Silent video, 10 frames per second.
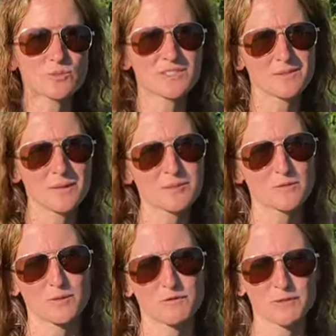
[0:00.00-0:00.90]
when tomatoes
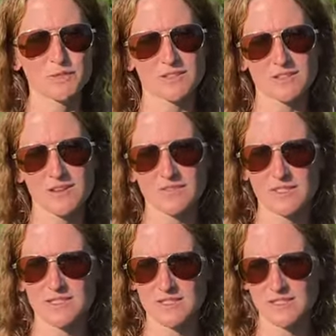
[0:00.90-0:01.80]
were first
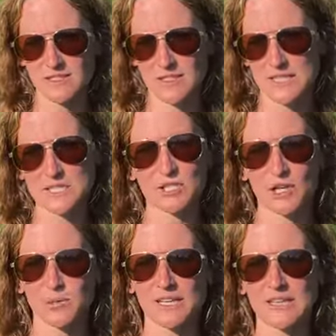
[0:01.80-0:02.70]
discovered, since they're a
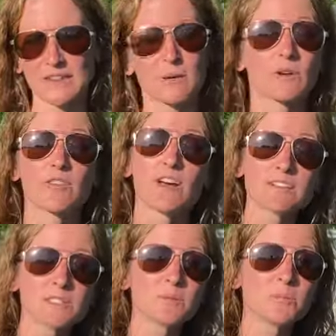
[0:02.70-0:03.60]
nightshade plant, they were thought
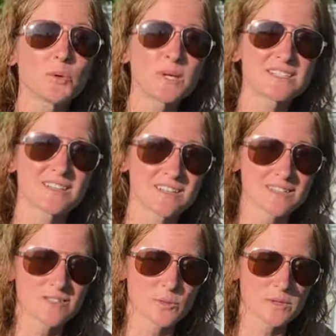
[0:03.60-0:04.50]
to be poisonous,
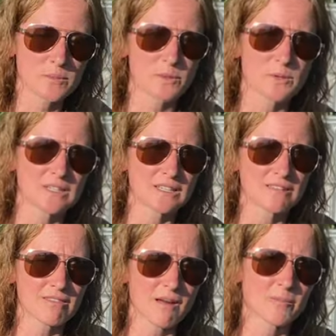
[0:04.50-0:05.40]
so people wouldn't eat
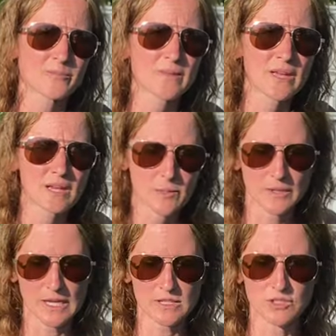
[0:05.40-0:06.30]
them. But
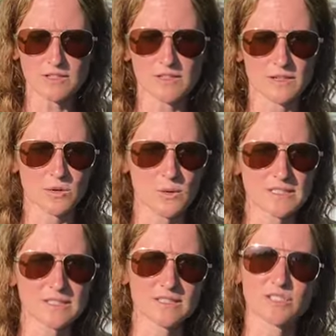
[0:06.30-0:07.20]
actually, they're quite
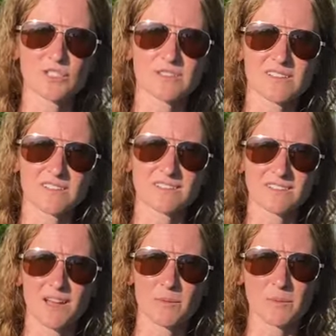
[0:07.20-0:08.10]
delicious and
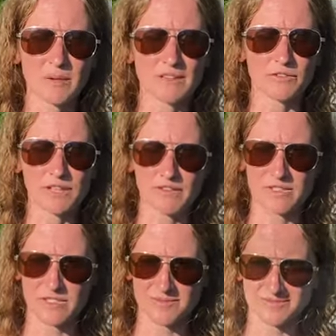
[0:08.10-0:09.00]
come in many flavors.